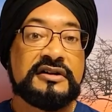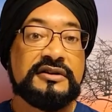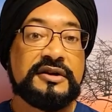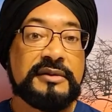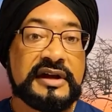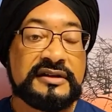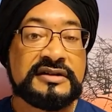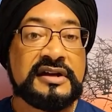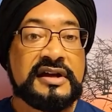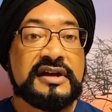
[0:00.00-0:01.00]
glutamate.
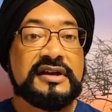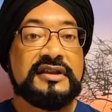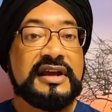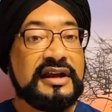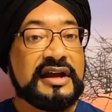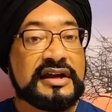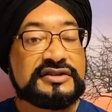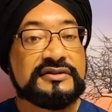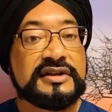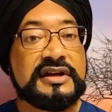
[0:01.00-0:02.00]
And that
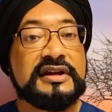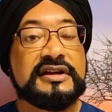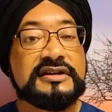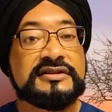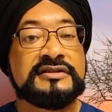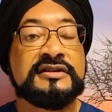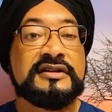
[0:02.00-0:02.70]
actually is